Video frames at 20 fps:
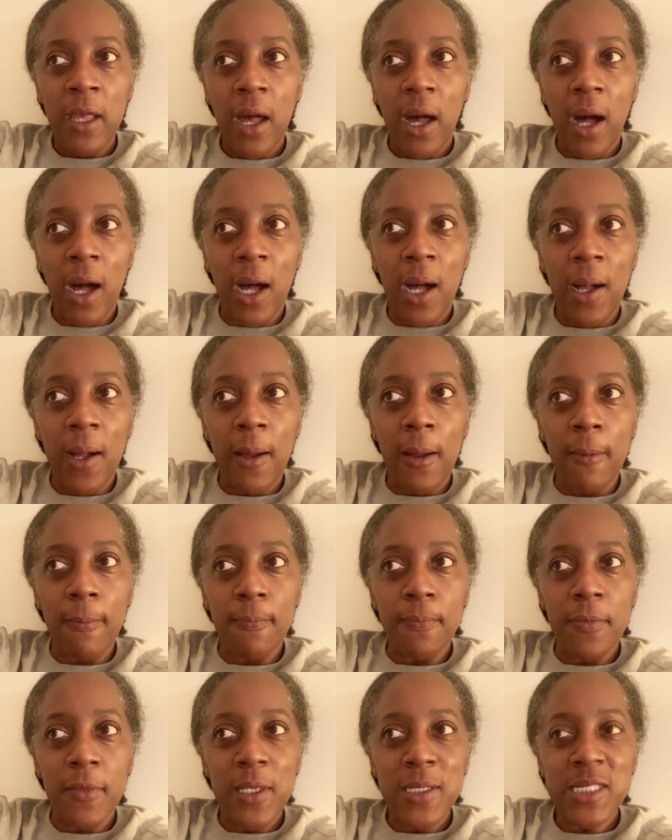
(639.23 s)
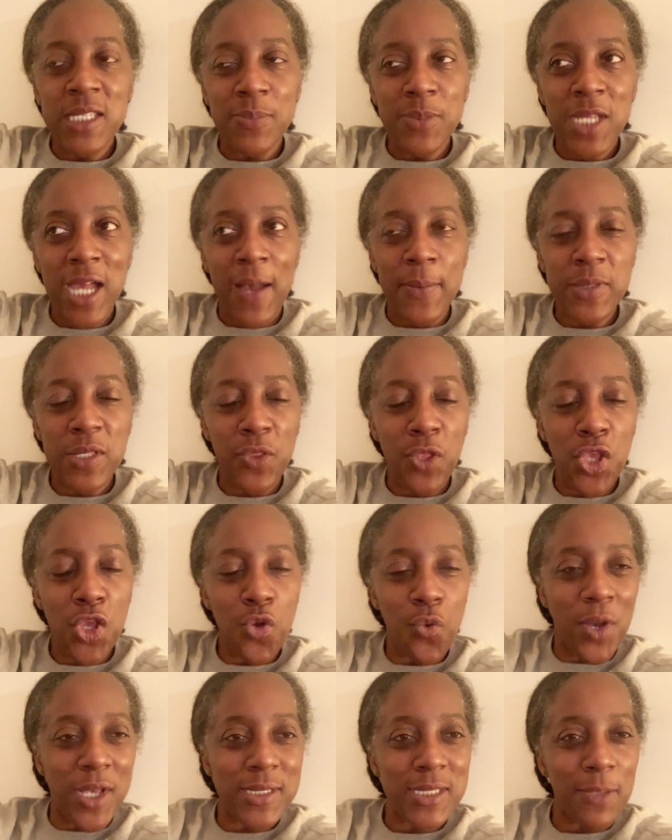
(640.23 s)
Sometimes in the
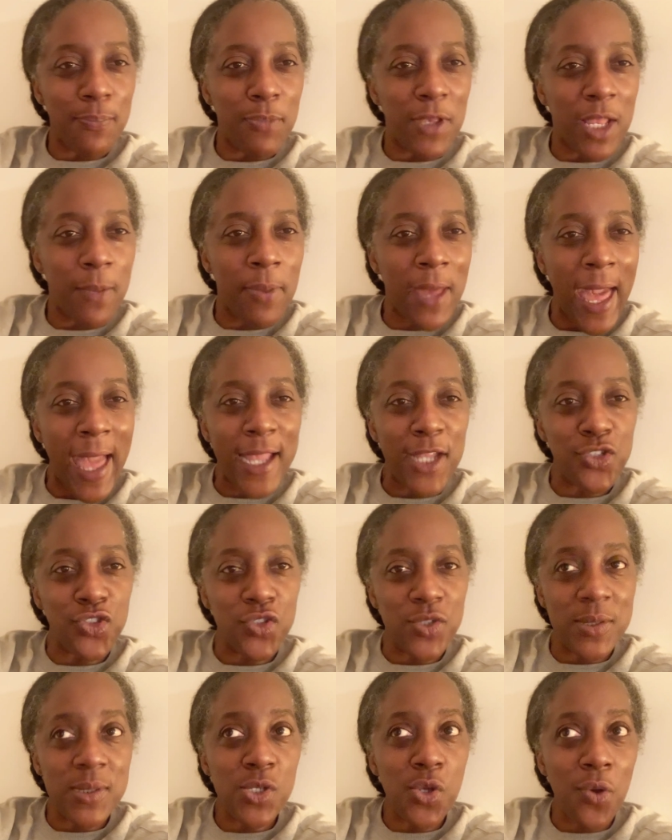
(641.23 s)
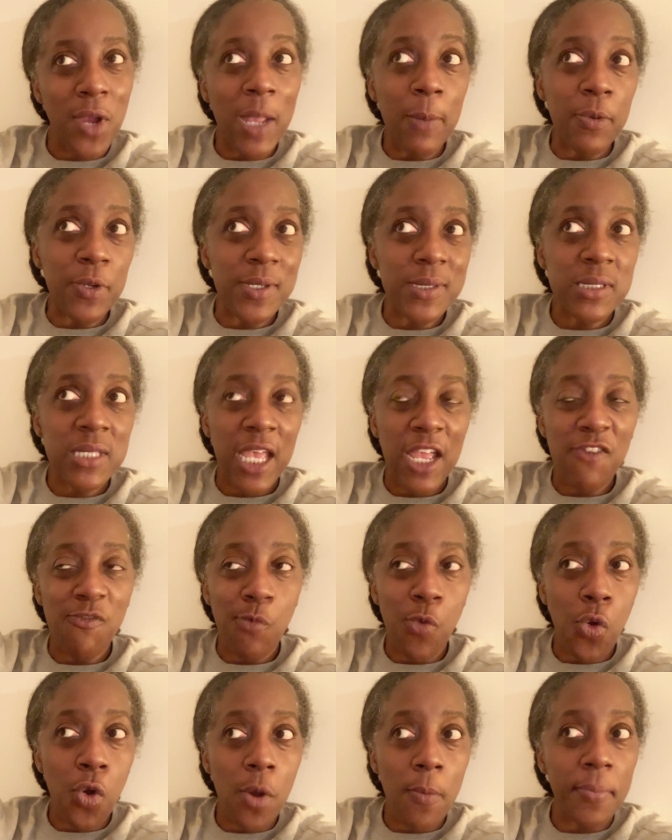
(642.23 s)
US, the big packages, you're able to save
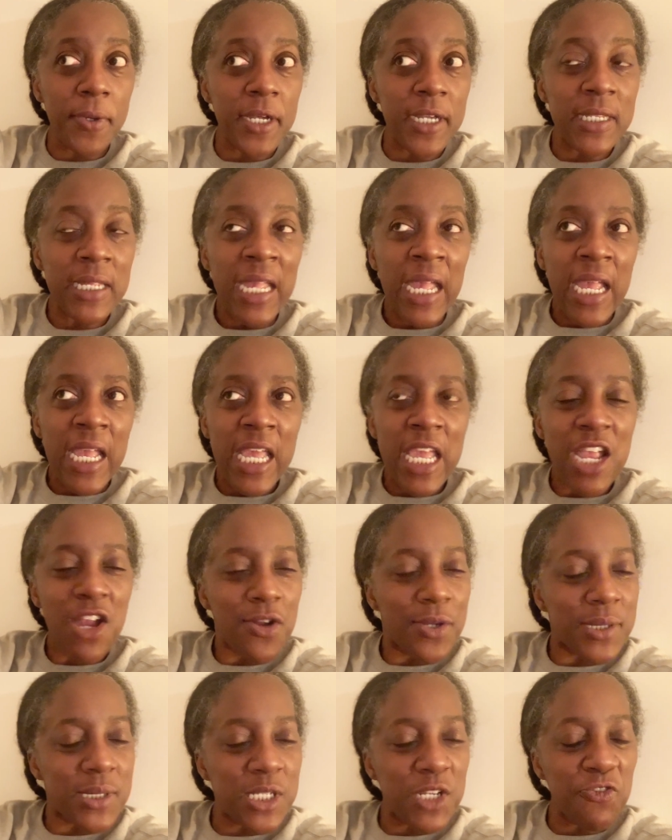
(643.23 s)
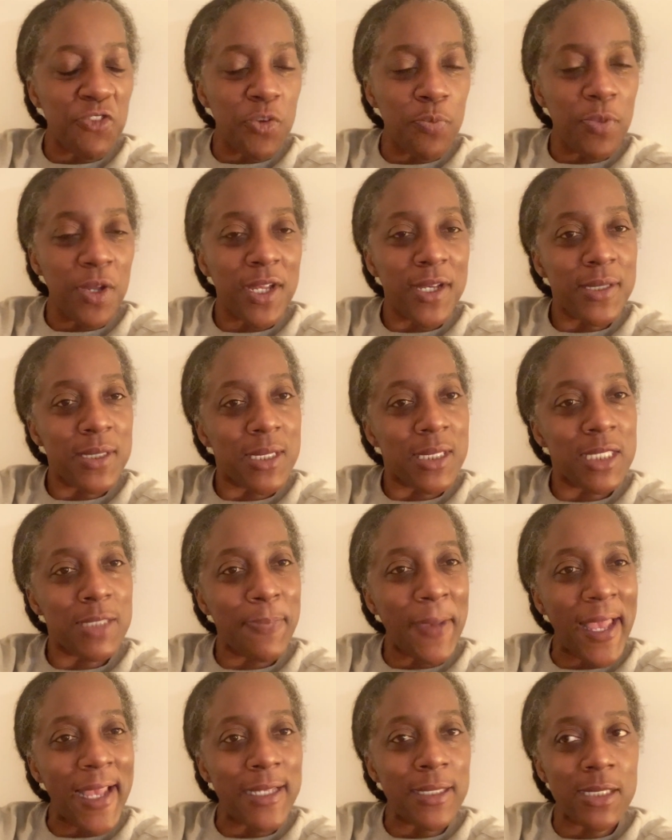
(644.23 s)
more, but here it's different because the
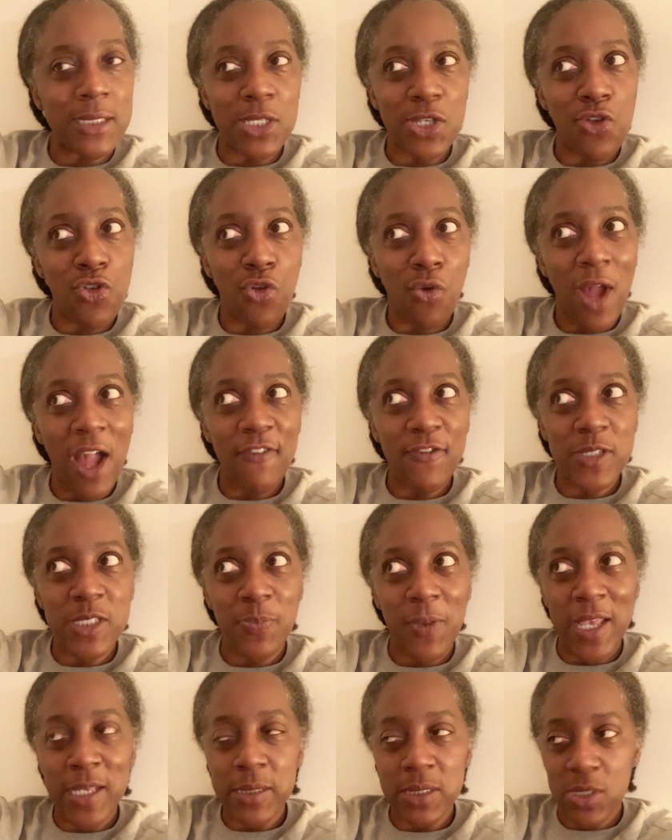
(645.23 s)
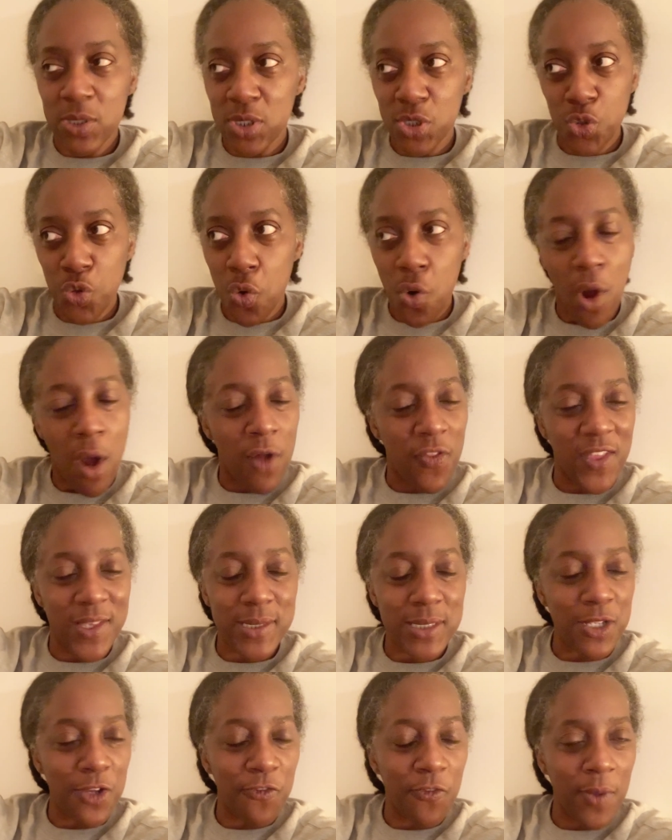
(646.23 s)
space, you don't have the space to store all that
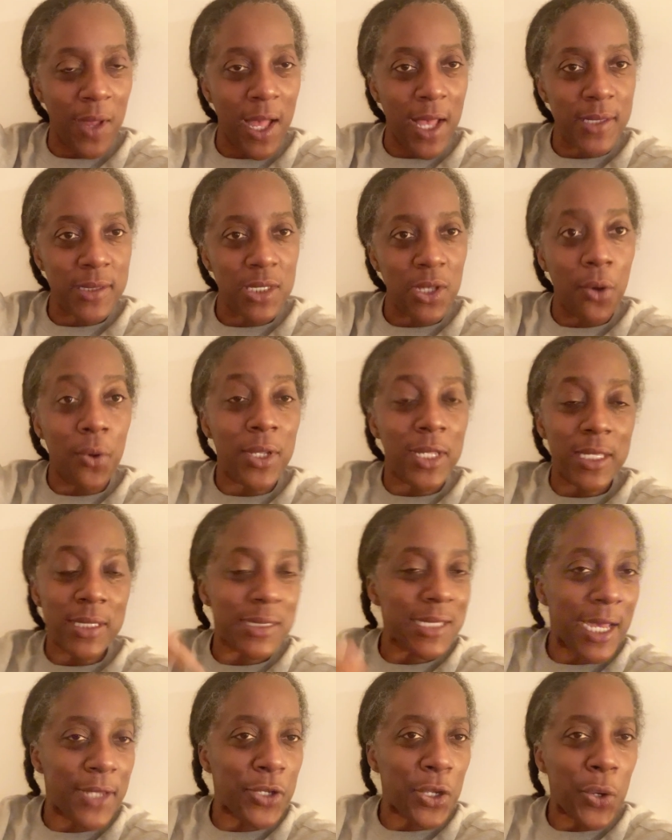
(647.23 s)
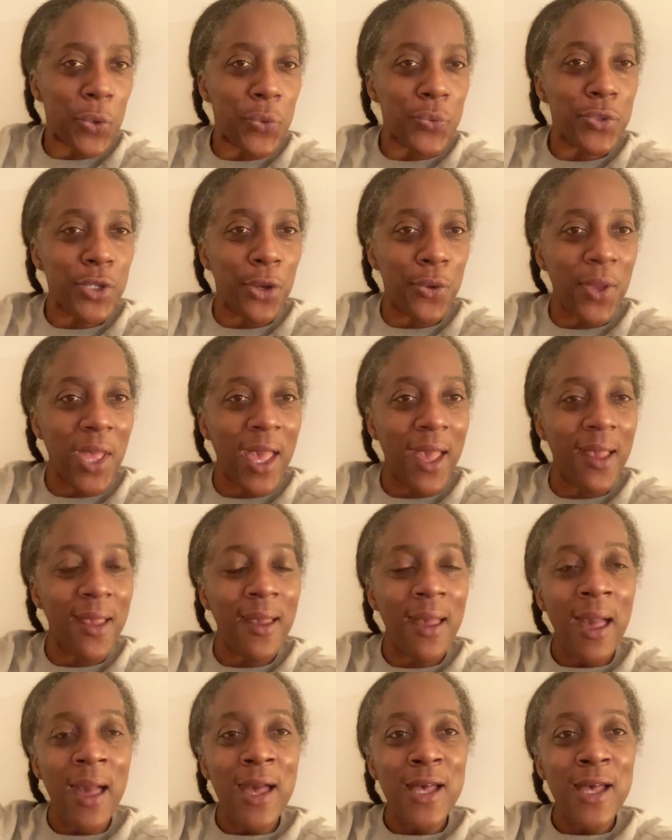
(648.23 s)
stuff in Costco. At least I don't. Okay.